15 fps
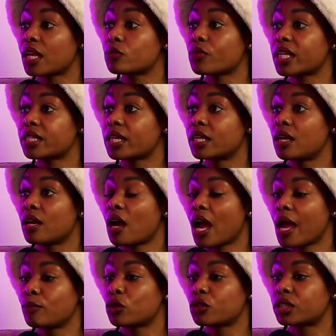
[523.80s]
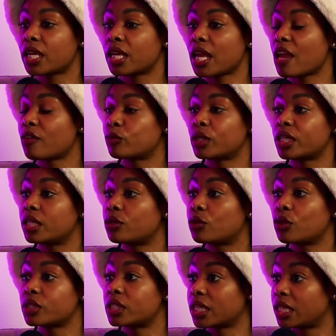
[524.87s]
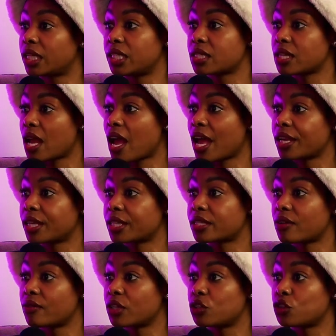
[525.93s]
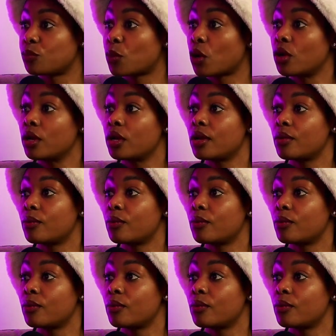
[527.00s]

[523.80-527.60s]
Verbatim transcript: that's why I say, I'm not saying everybody cooks and cleans like I necessarily do, but